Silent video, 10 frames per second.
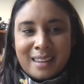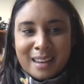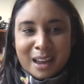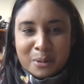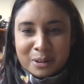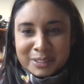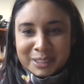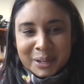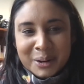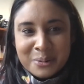
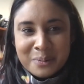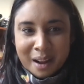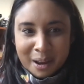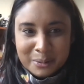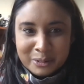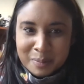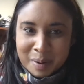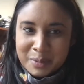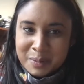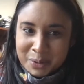However, what I will
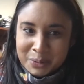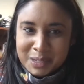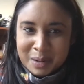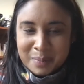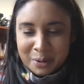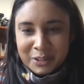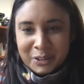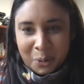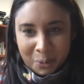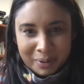remember most about your
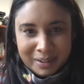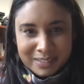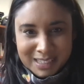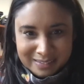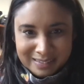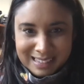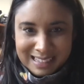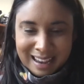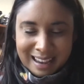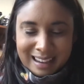cohort of students
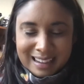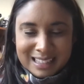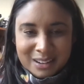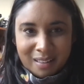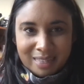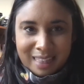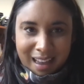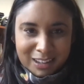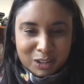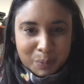is not
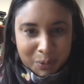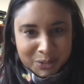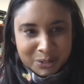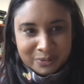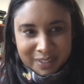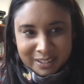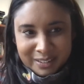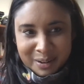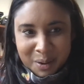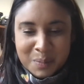that you persevered,
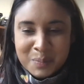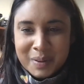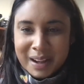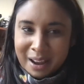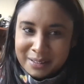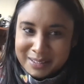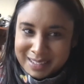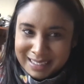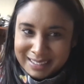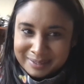but how you
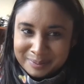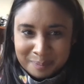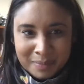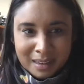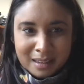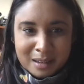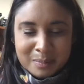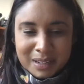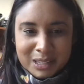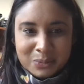did.
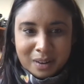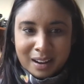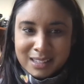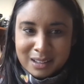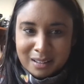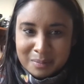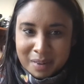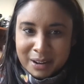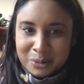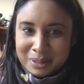Because what I saw in
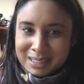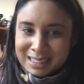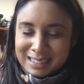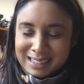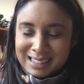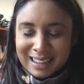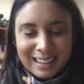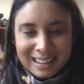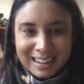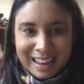my courses,
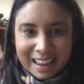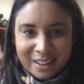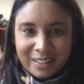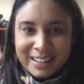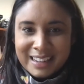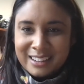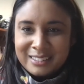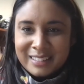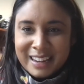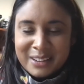in a chaotic
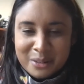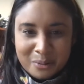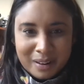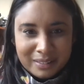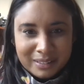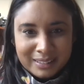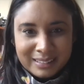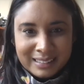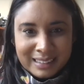year like no other,